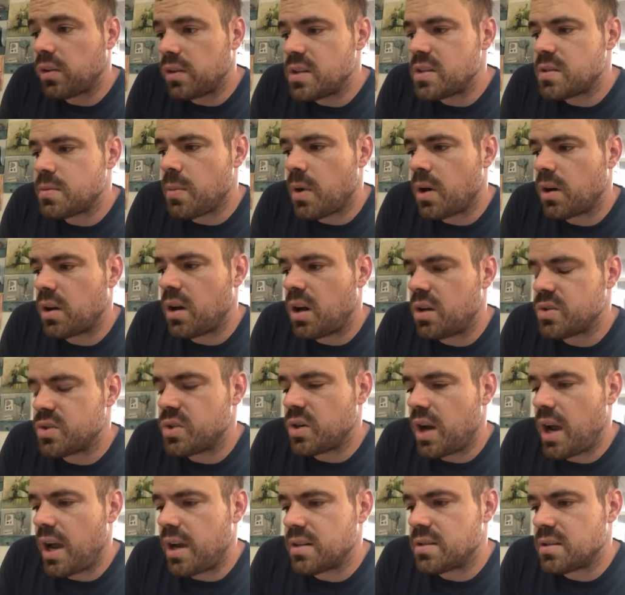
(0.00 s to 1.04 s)
smart
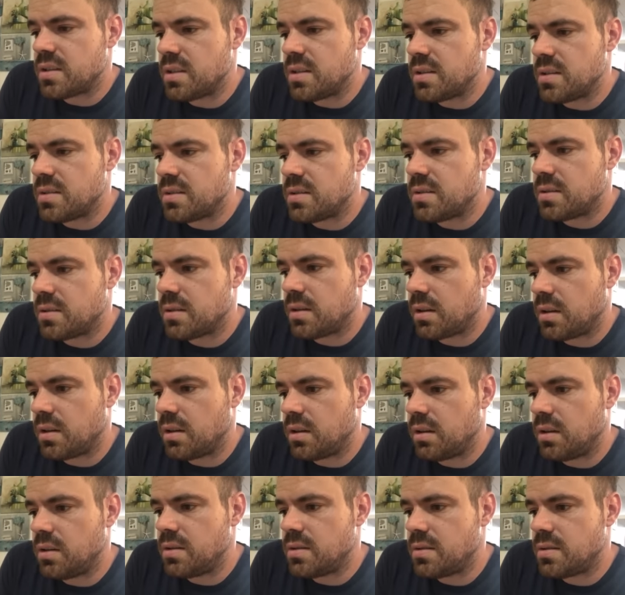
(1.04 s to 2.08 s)
contracts is
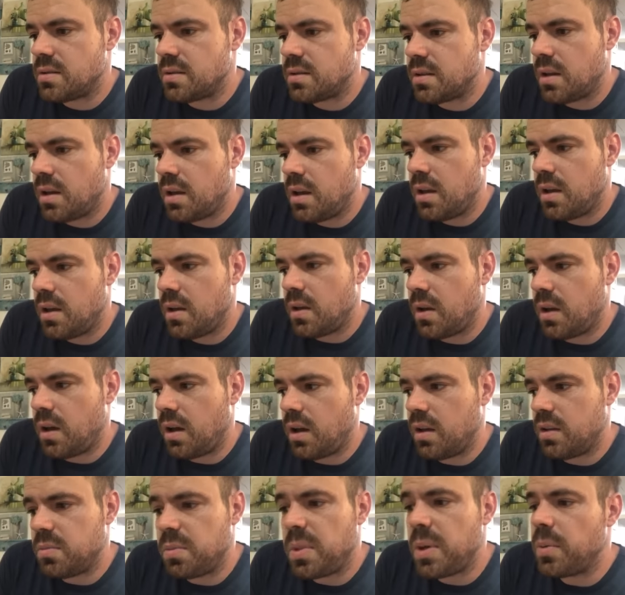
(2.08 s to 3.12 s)

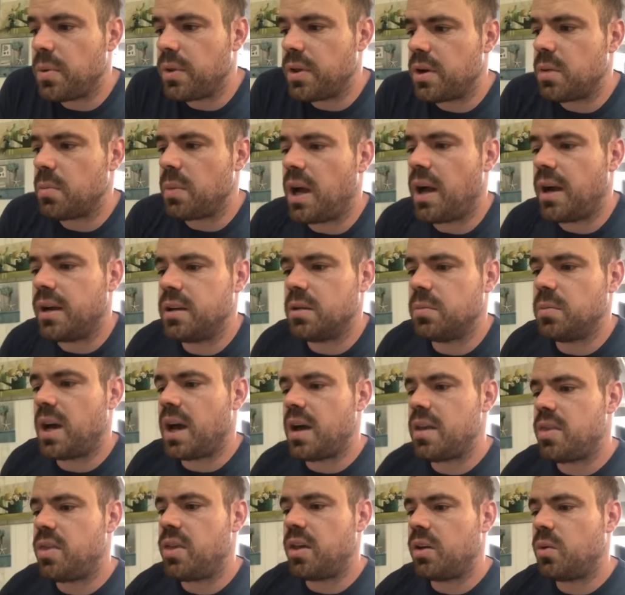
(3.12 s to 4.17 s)
the people that are behind them.
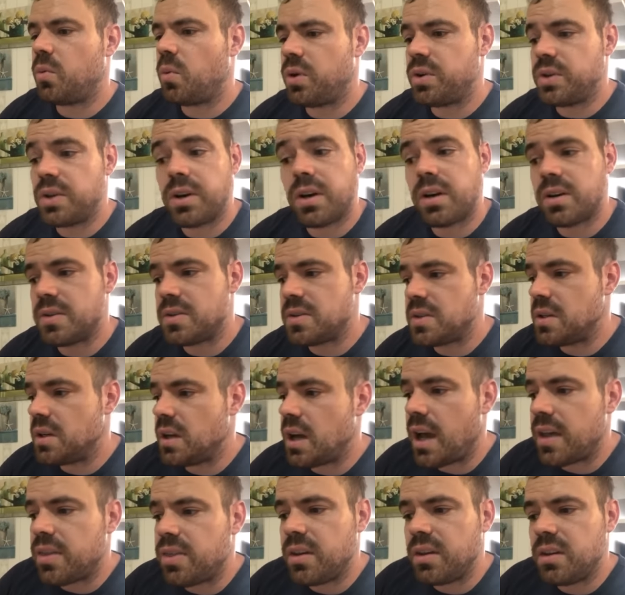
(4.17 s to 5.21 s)
I think what you're going to
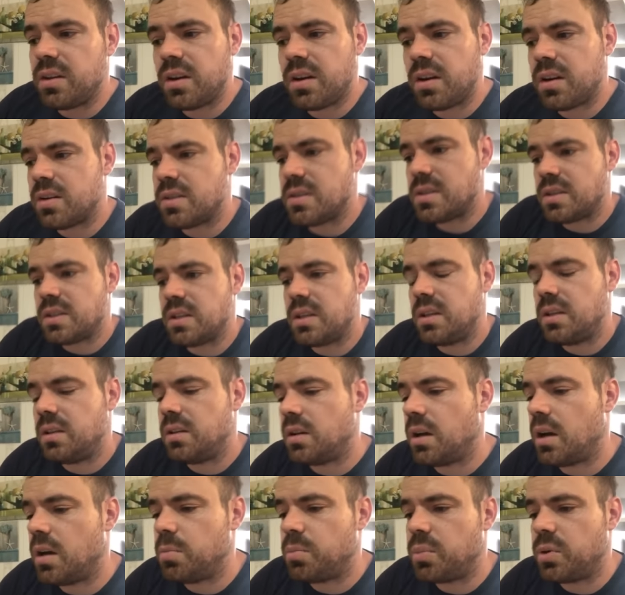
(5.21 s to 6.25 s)

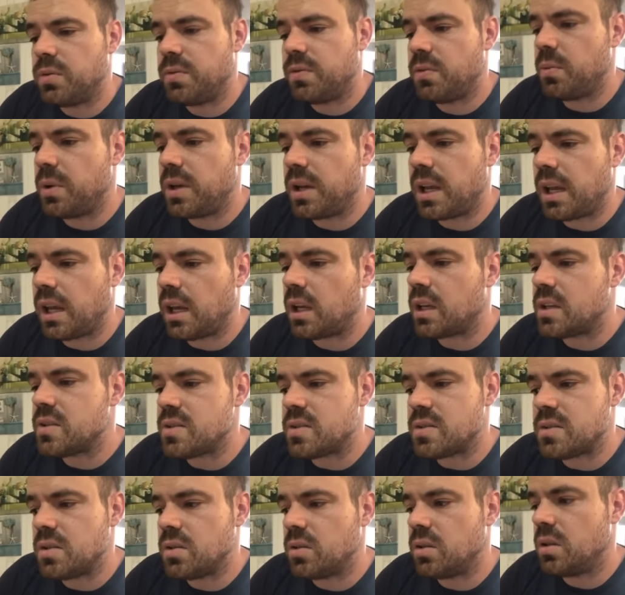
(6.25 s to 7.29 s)
see, Proof of Week
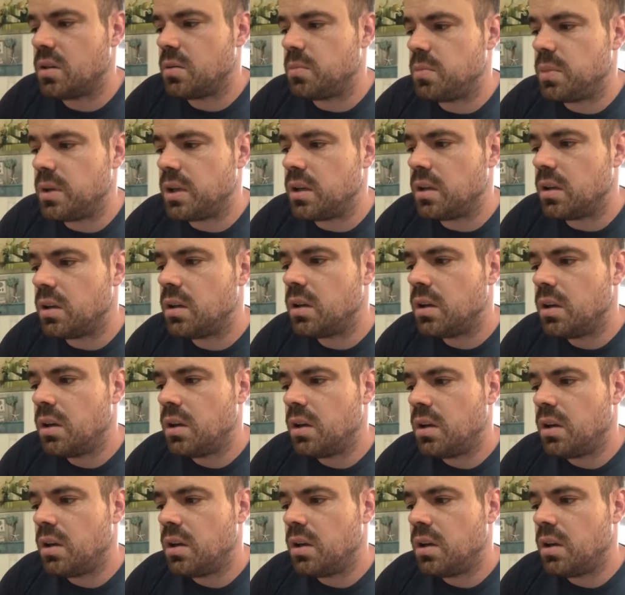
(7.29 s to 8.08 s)
hands is still going to be